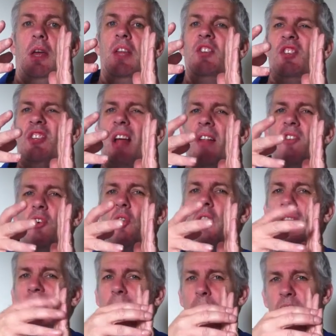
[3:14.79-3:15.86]
it's not
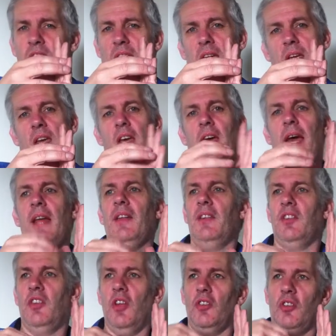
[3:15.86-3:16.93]
collapsing.
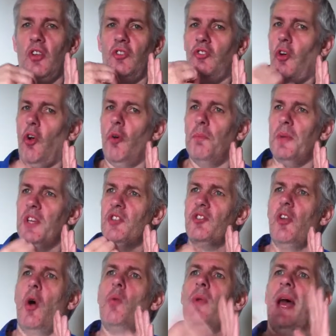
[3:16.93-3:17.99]
The term is
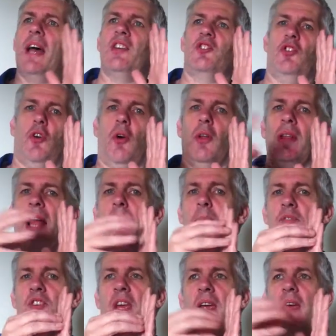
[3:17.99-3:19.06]
known as
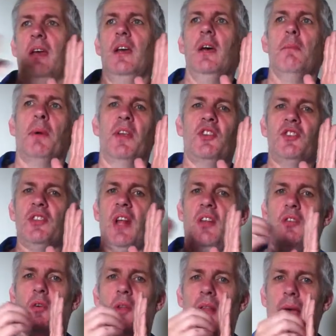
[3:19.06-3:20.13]
collapsing, but it's
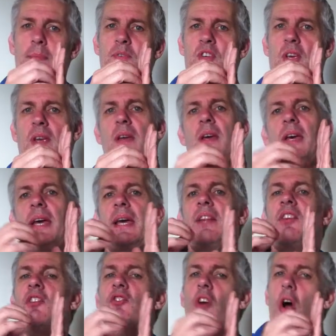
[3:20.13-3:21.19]
not collapsing.
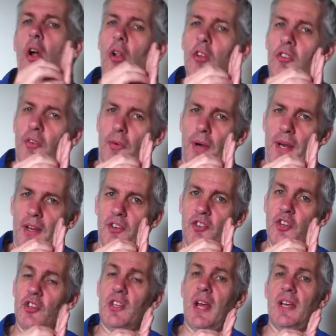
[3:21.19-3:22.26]
It is altering,
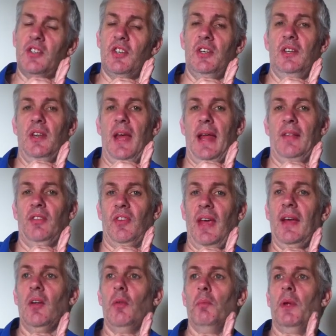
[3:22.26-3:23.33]
just as in
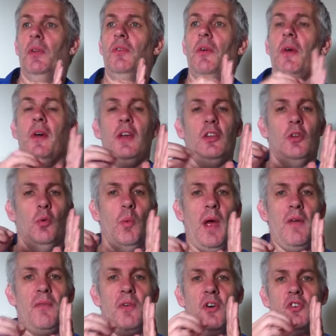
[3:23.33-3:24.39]
entanglement. The
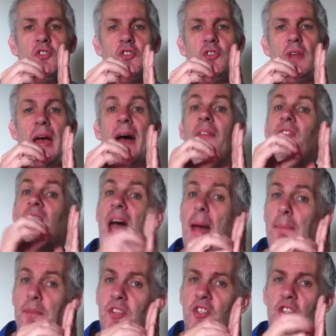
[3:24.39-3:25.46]
wave function
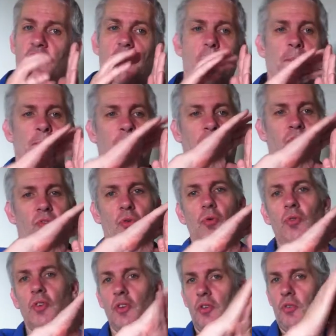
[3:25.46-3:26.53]
adapts
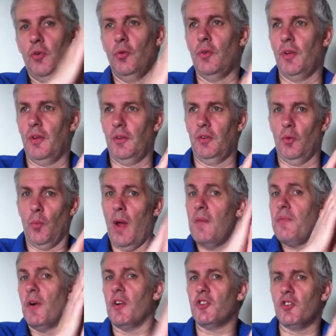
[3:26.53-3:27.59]
to the
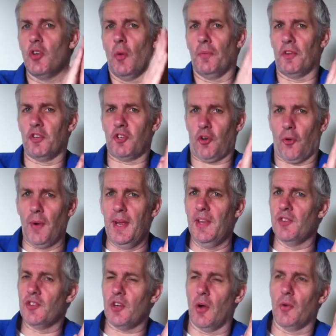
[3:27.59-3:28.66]
wave function of the
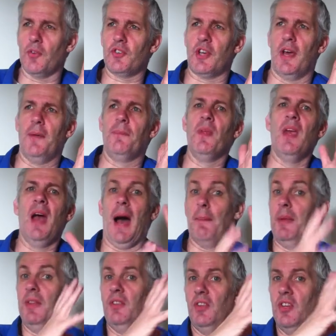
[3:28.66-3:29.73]
screen, so to say. I
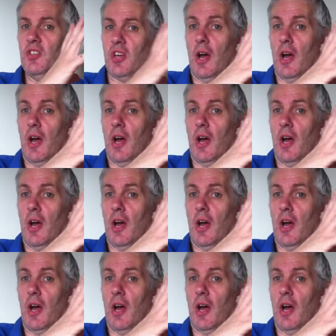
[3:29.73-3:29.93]
mean,